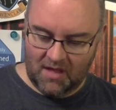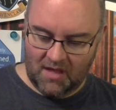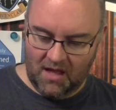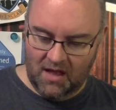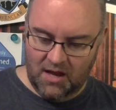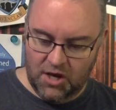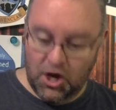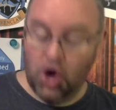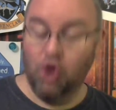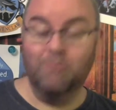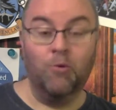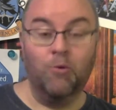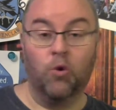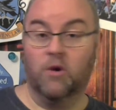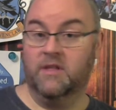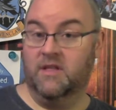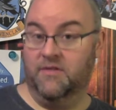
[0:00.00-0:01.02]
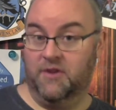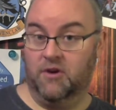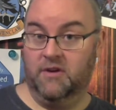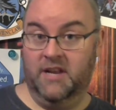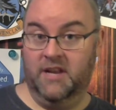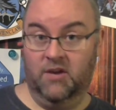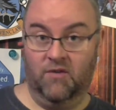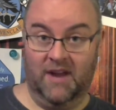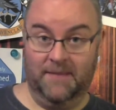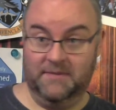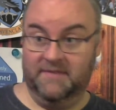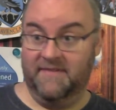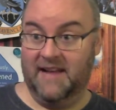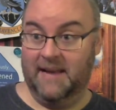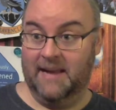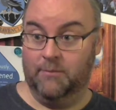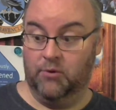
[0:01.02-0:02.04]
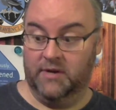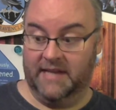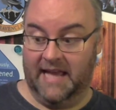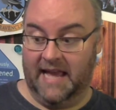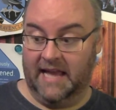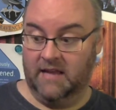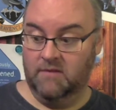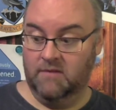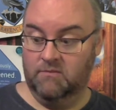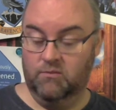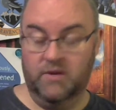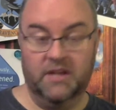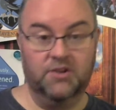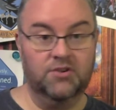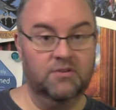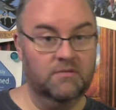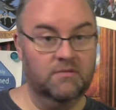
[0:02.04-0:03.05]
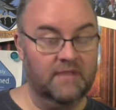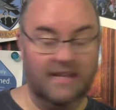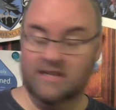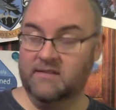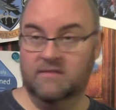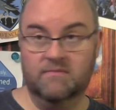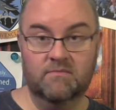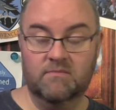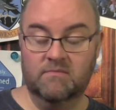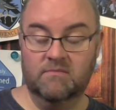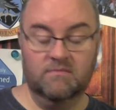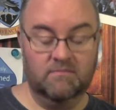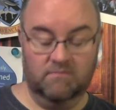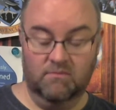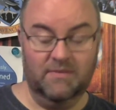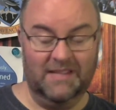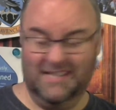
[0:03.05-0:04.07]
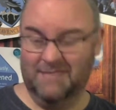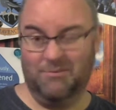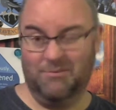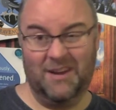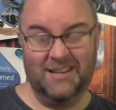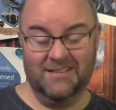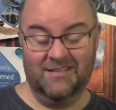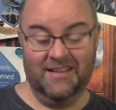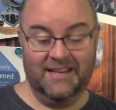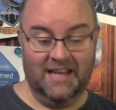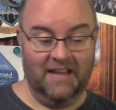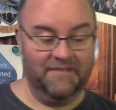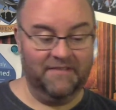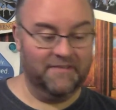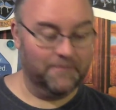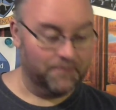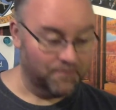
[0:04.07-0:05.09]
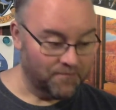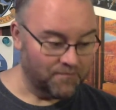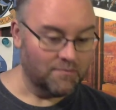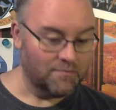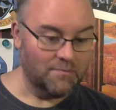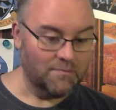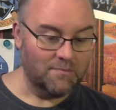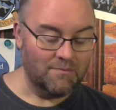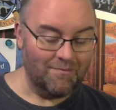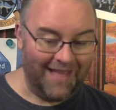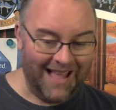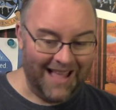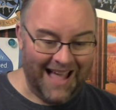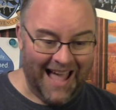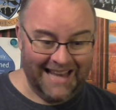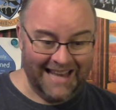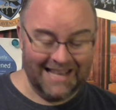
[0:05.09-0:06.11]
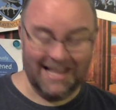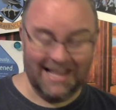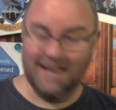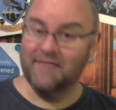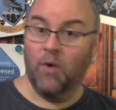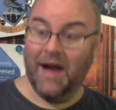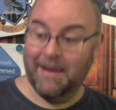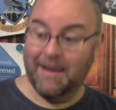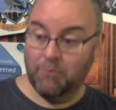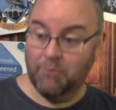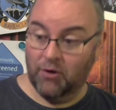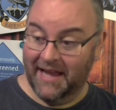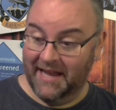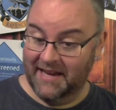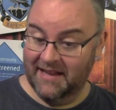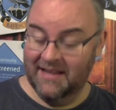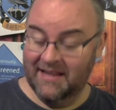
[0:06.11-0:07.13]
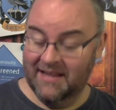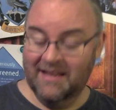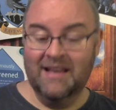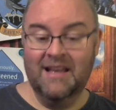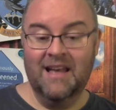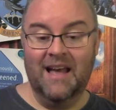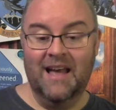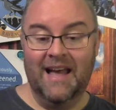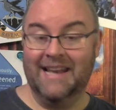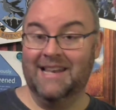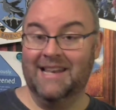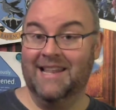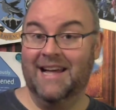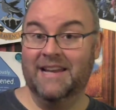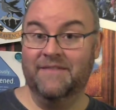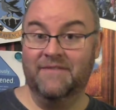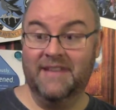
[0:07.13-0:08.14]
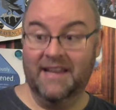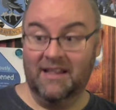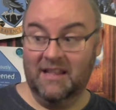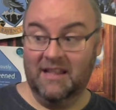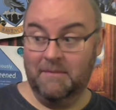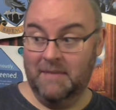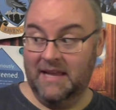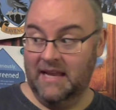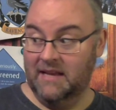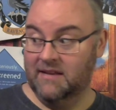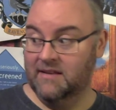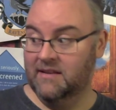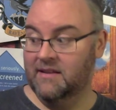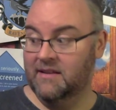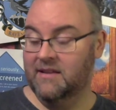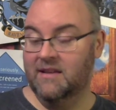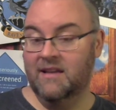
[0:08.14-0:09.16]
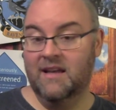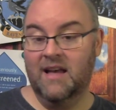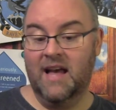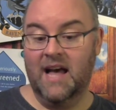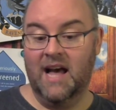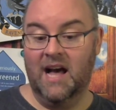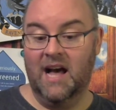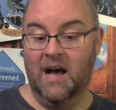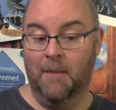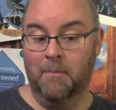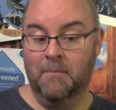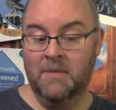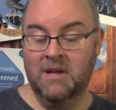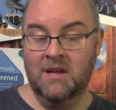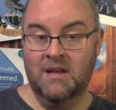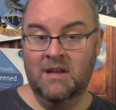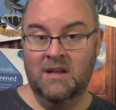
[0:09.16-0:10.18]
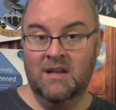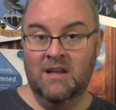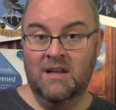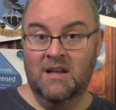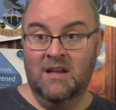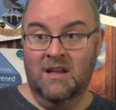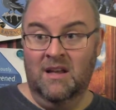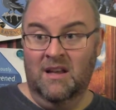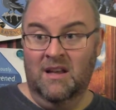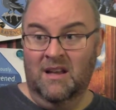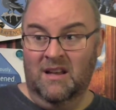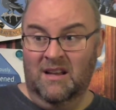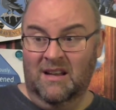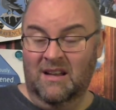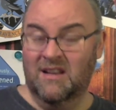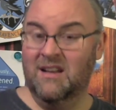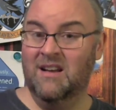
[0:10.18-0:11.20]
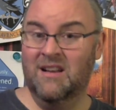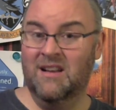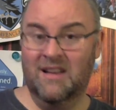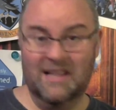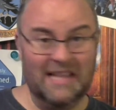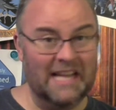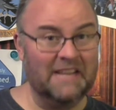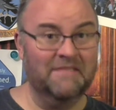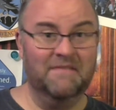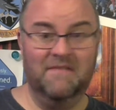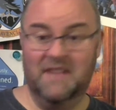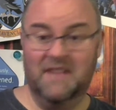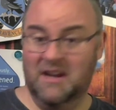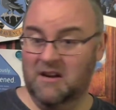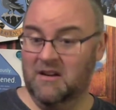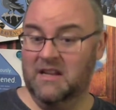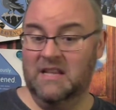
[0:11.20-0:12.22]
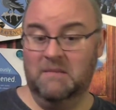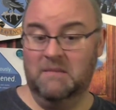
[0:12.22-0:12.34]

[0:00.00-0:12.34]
no more than 13 grams of fiber a day, which is surprisingly tough. I ate a lot of white bread, ate a lot of deli meat, um, a lot of very